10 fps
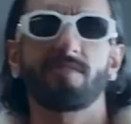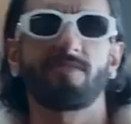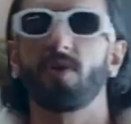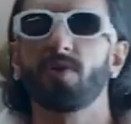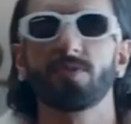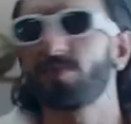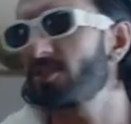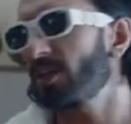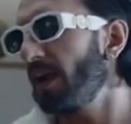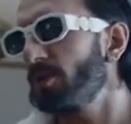that follows,
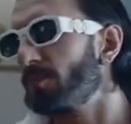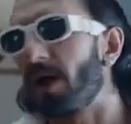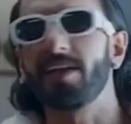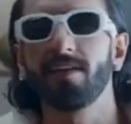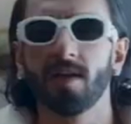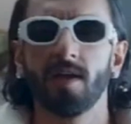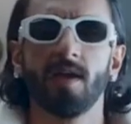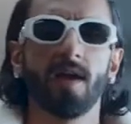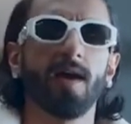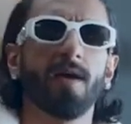which I don't mind.
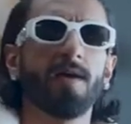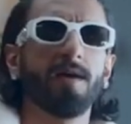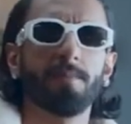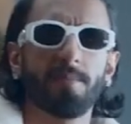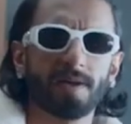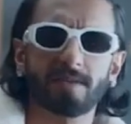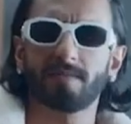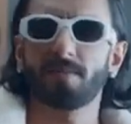Uh, but